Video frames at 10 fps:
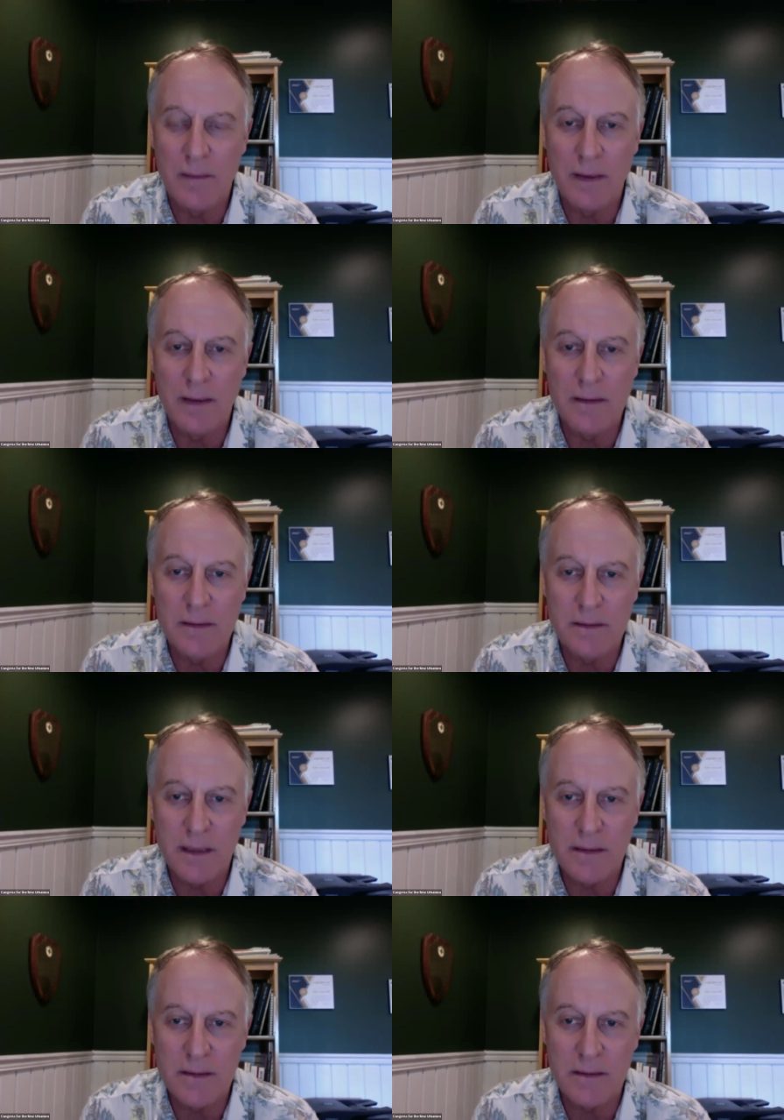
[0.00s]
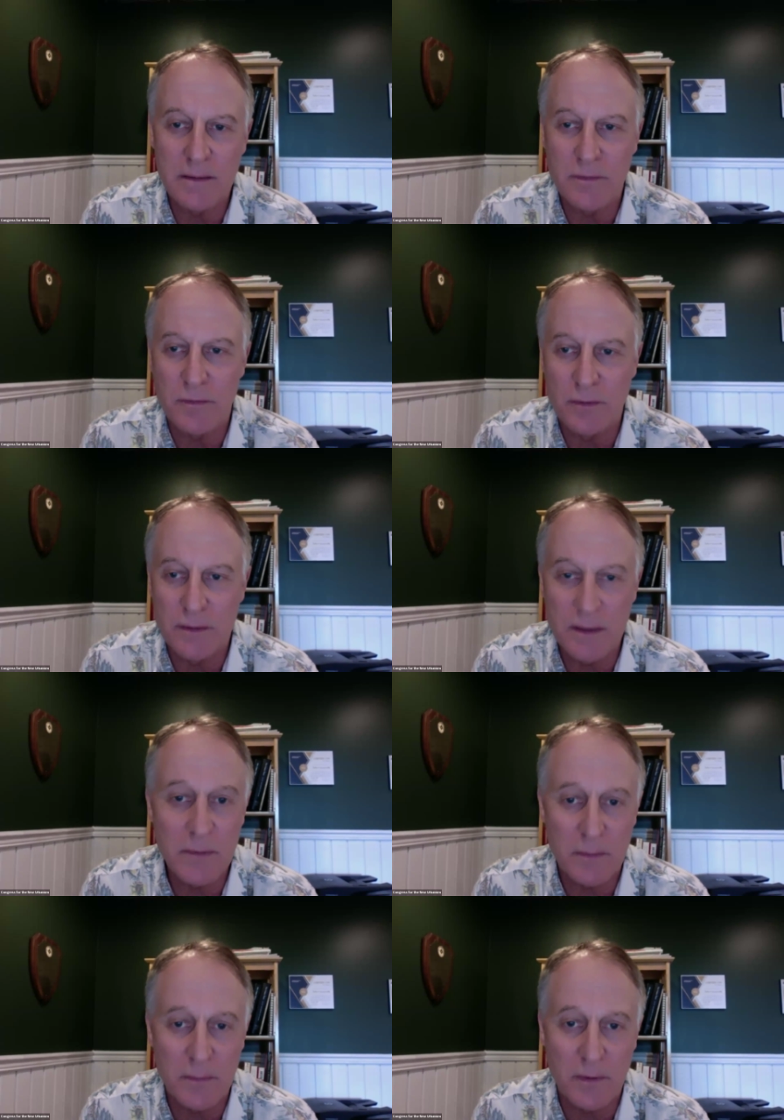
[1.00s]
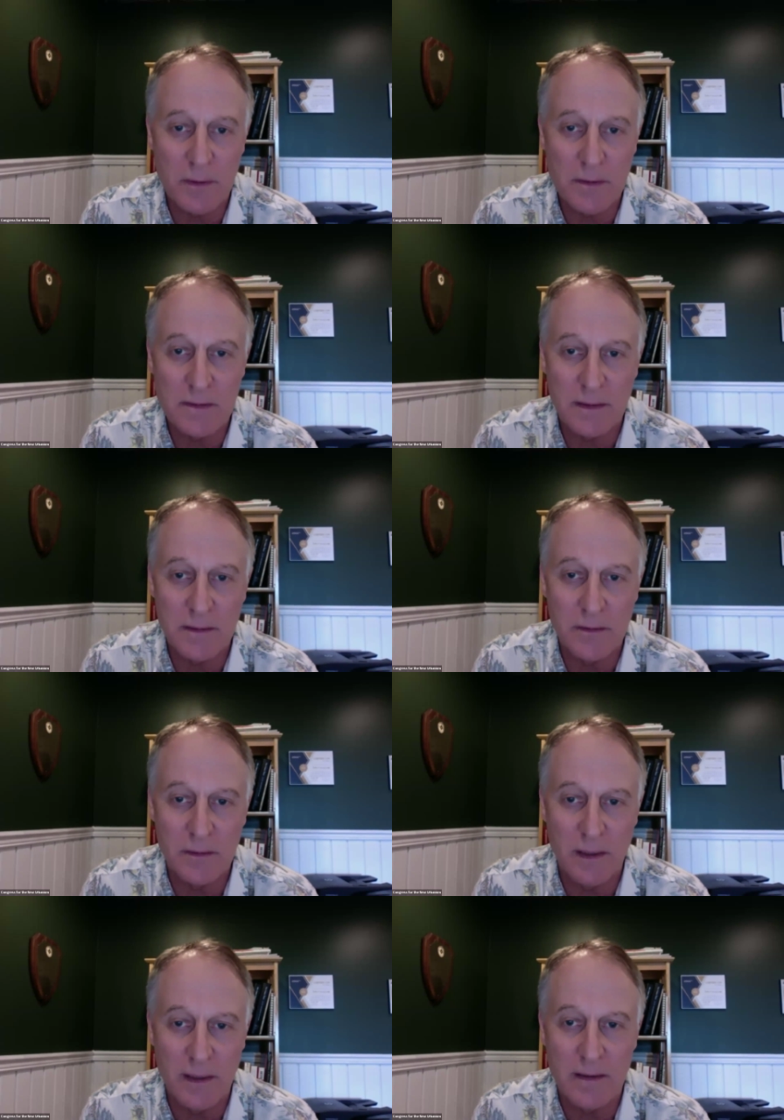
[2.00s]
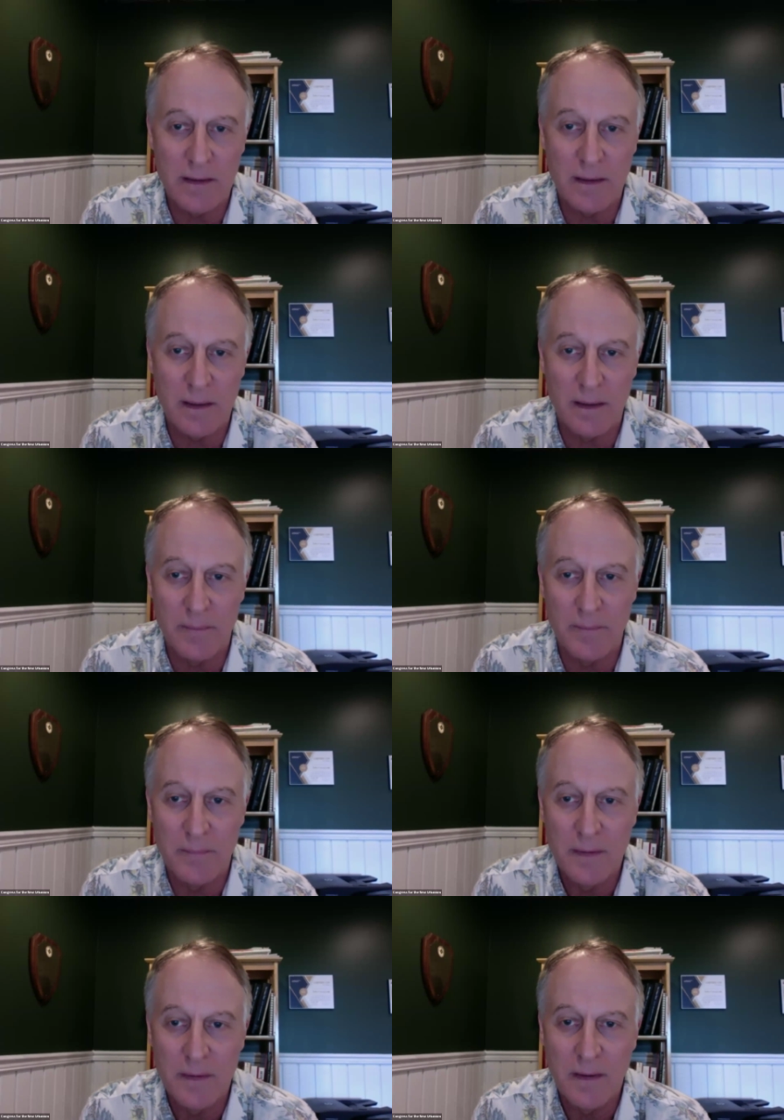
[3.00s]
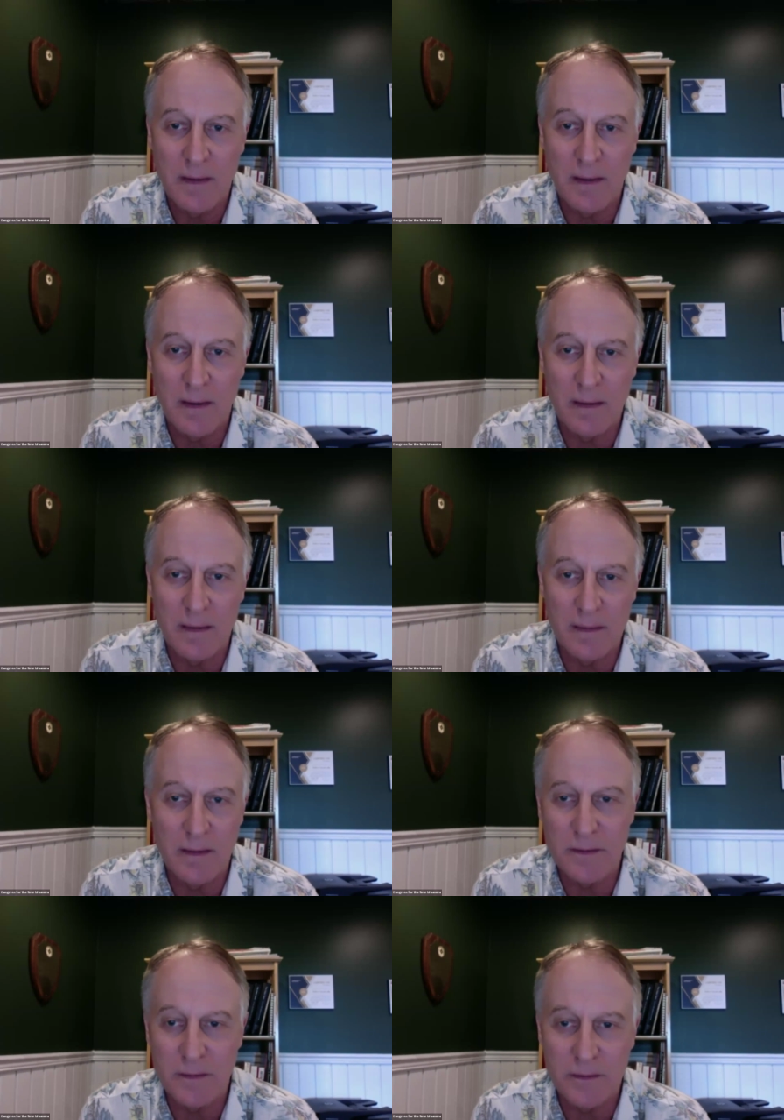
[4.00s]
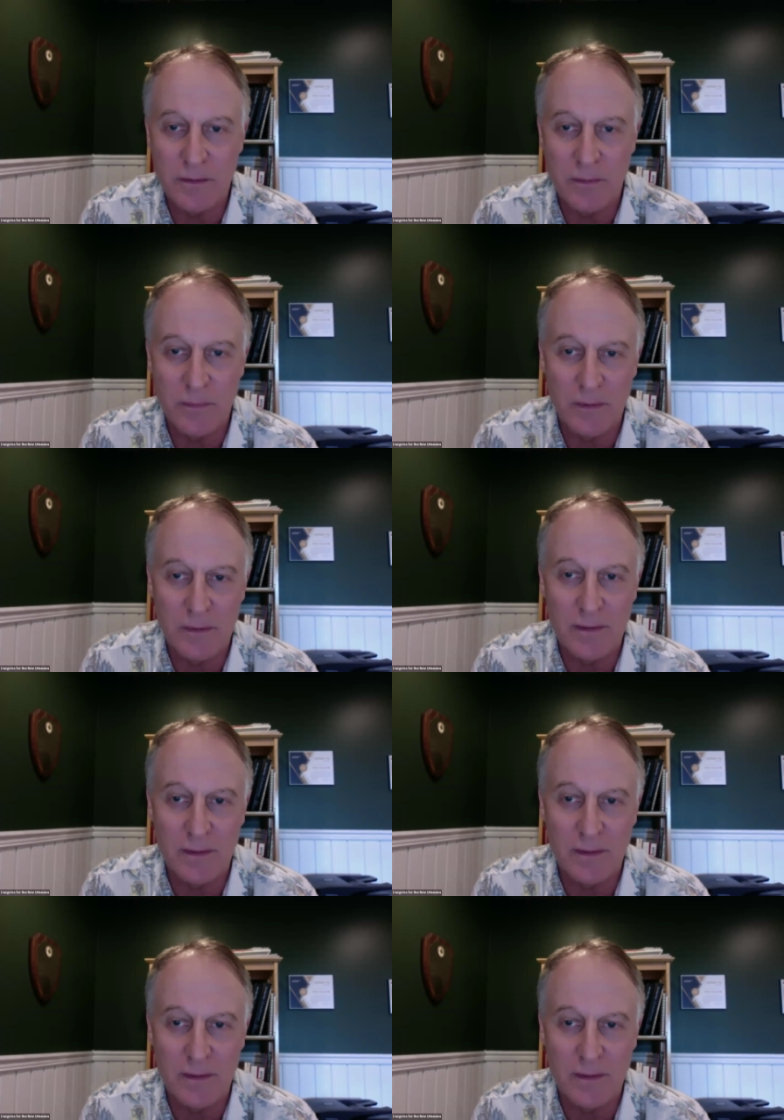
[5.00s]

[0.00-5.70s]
any suggestions for similar books that you like, in addition to your book,